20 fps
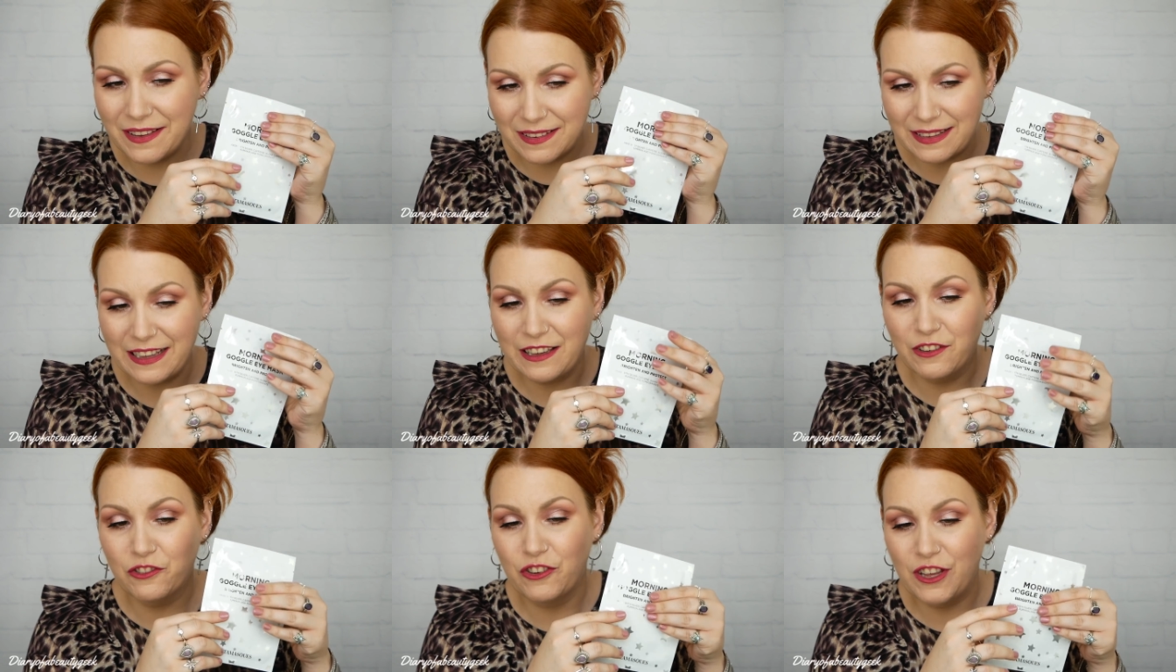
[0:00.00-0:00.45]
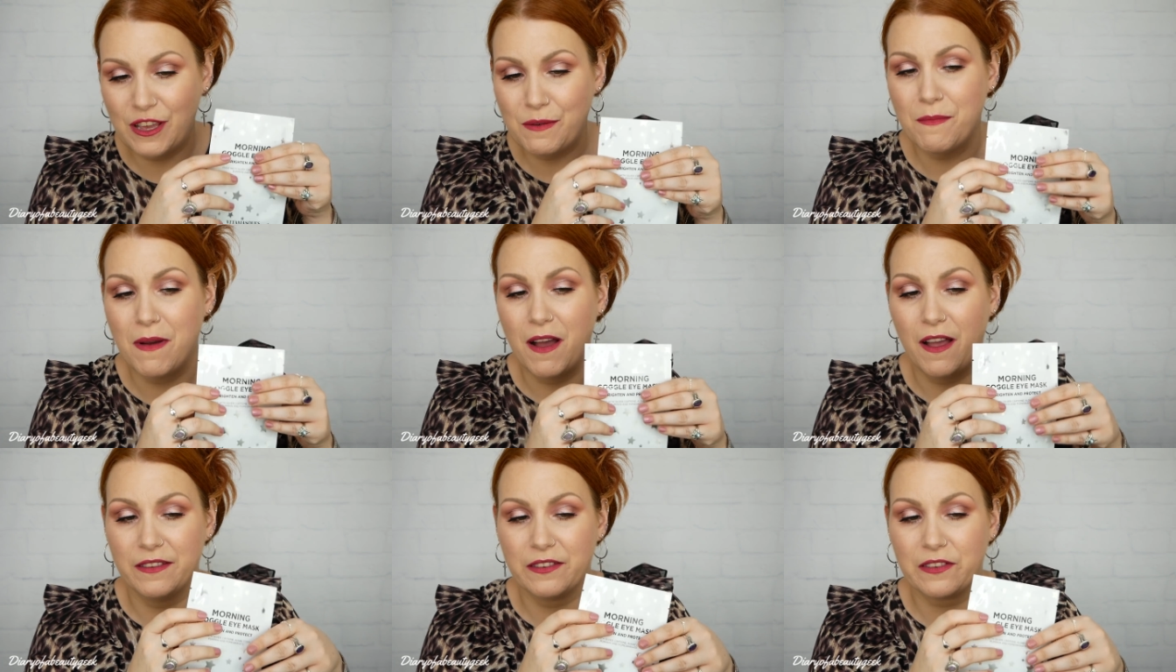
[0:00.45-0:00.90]
feels like a
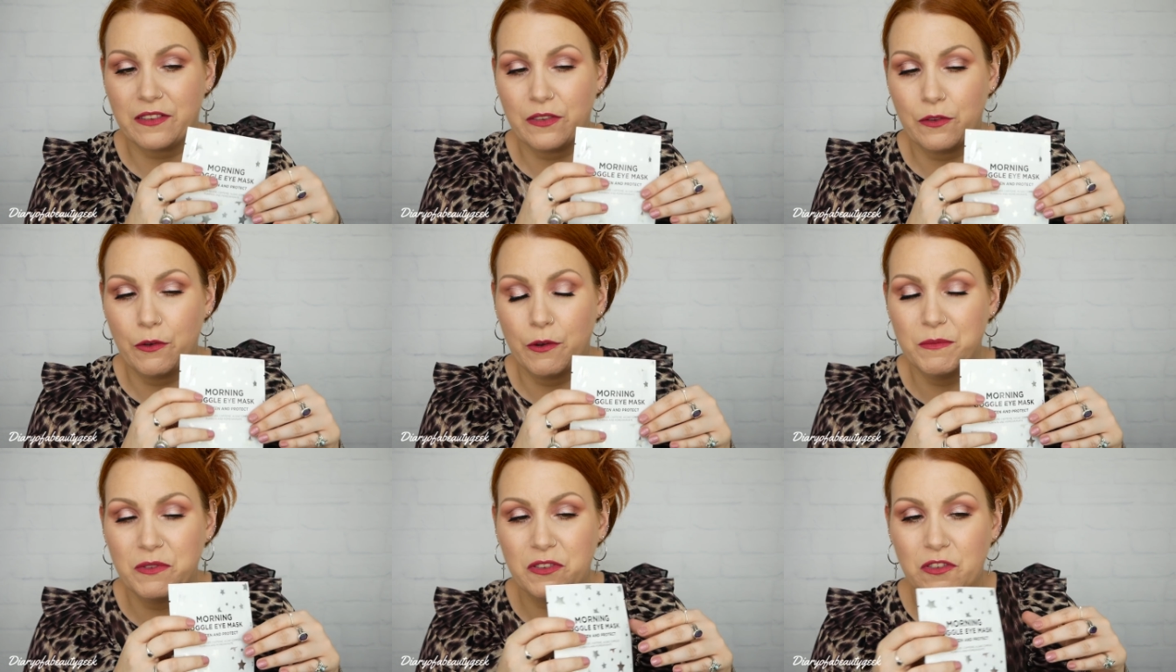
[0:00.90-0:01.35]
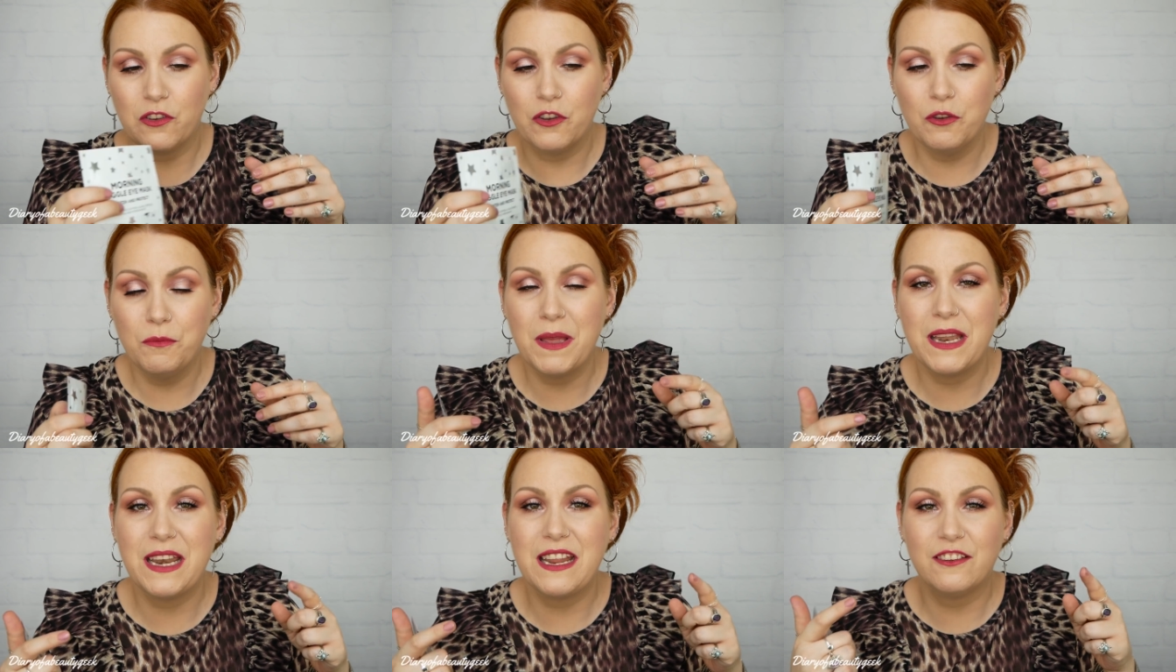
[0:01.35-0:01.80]
sheet mask, so I'm
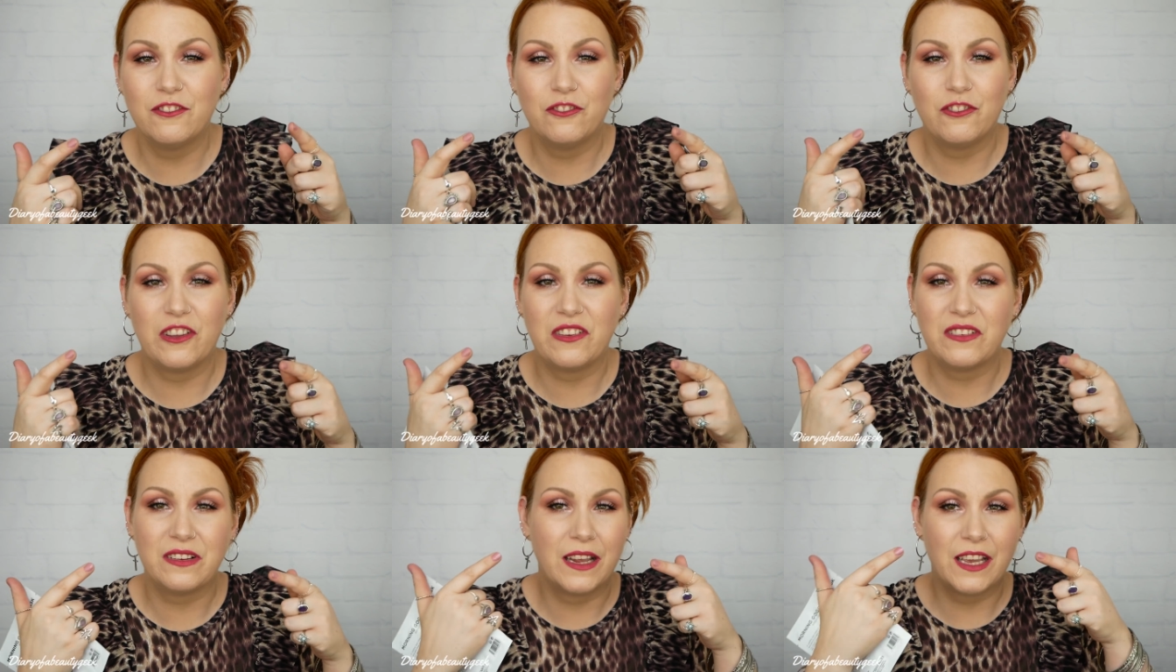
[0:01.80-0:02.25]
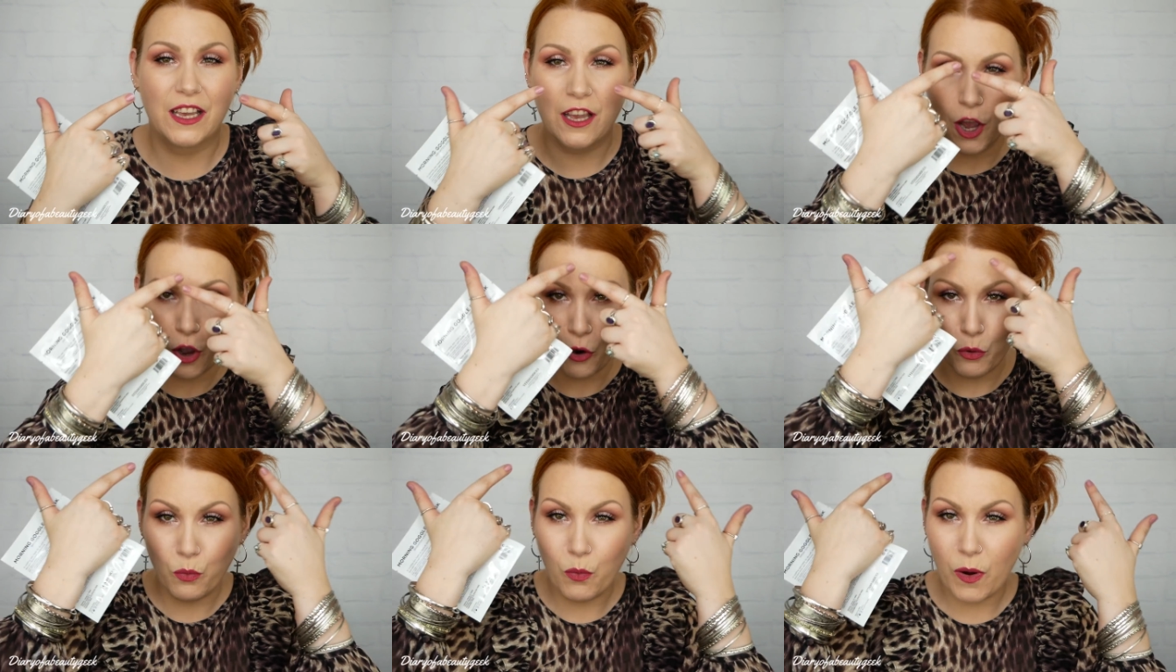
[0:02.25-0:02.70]
assuming it's just
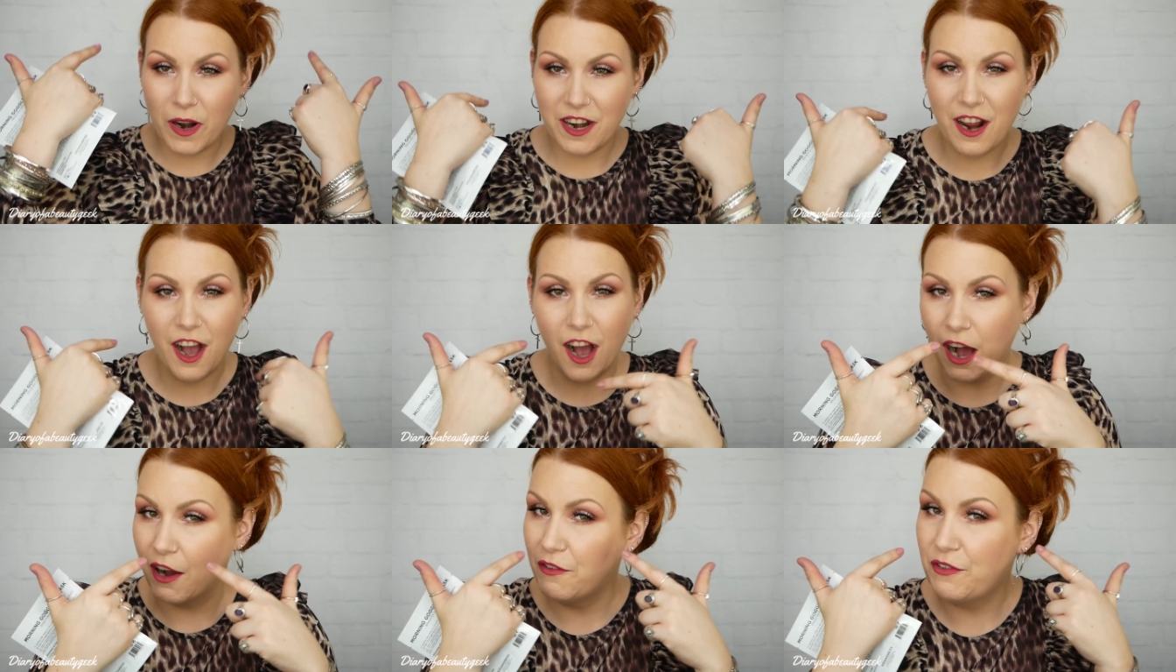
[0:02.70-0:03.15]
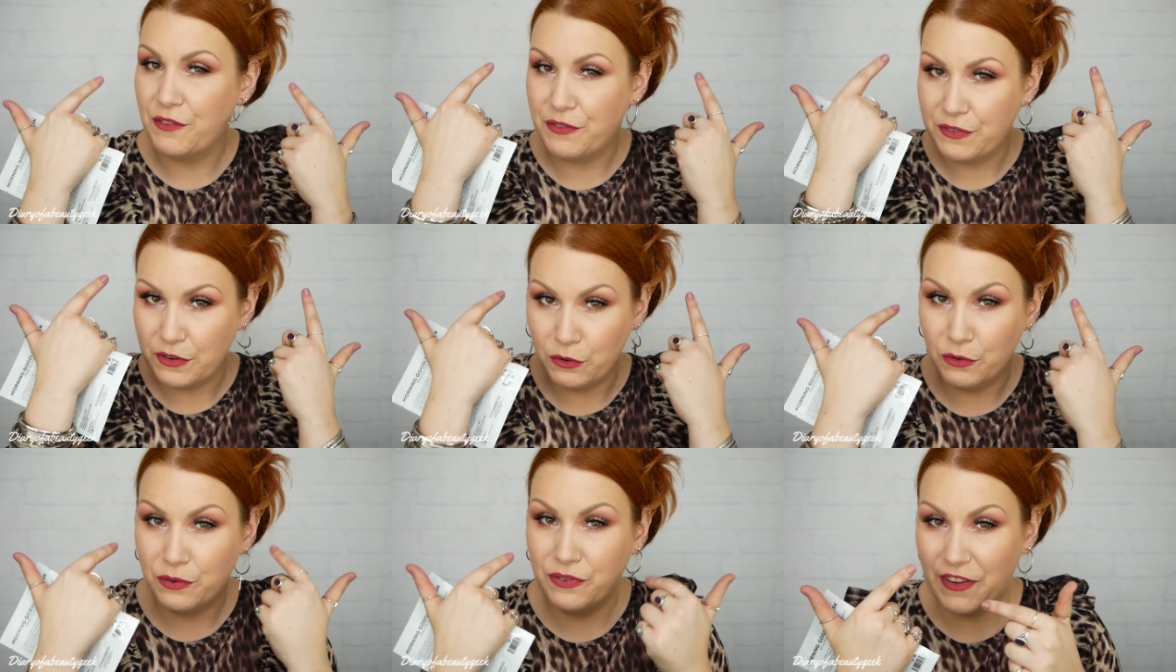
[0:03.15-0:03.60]
like one half
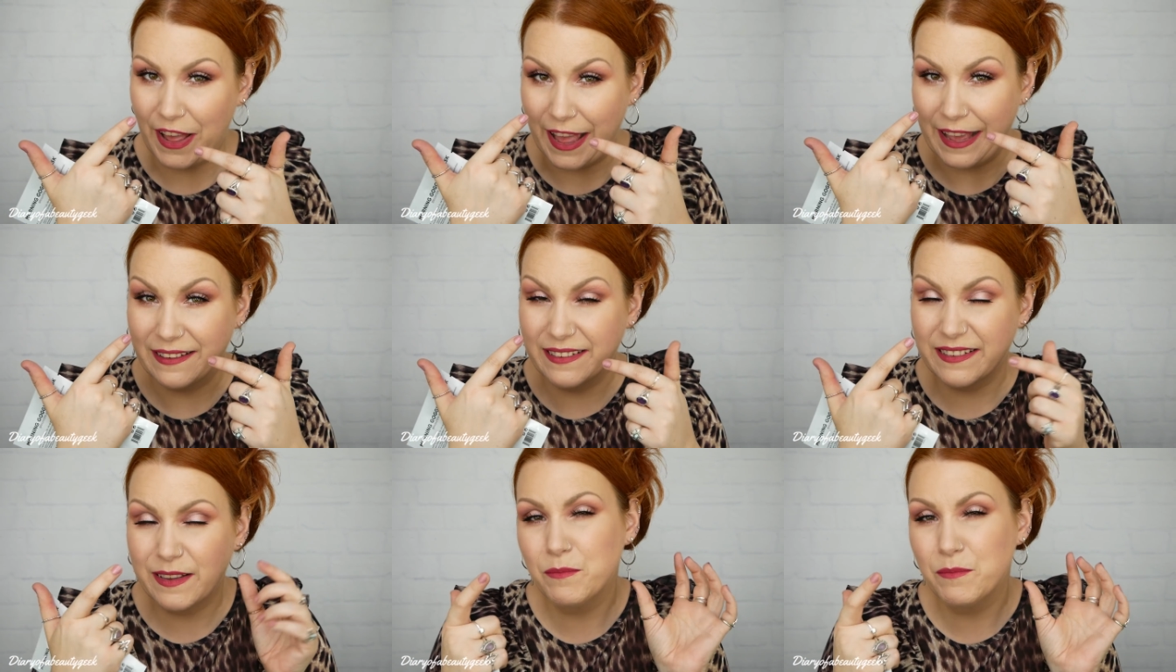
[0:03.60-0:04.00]
of your face.